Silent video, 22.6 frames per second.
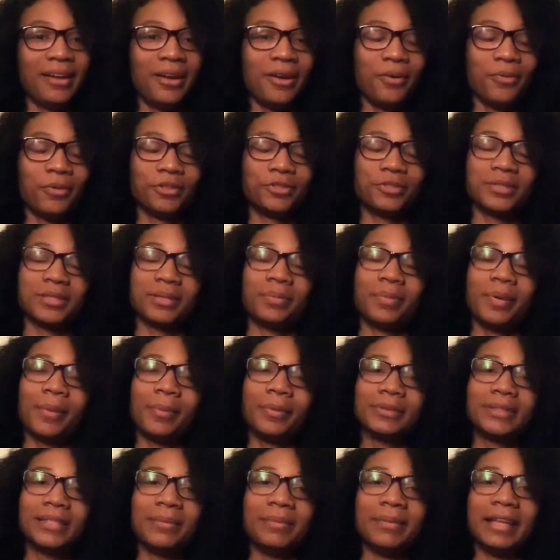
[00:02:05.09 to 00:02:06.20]
which was a bubble
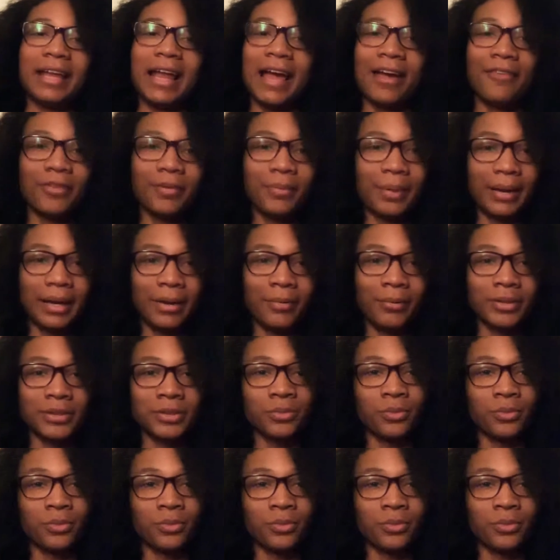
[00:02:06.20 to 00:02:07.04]
team that everybody was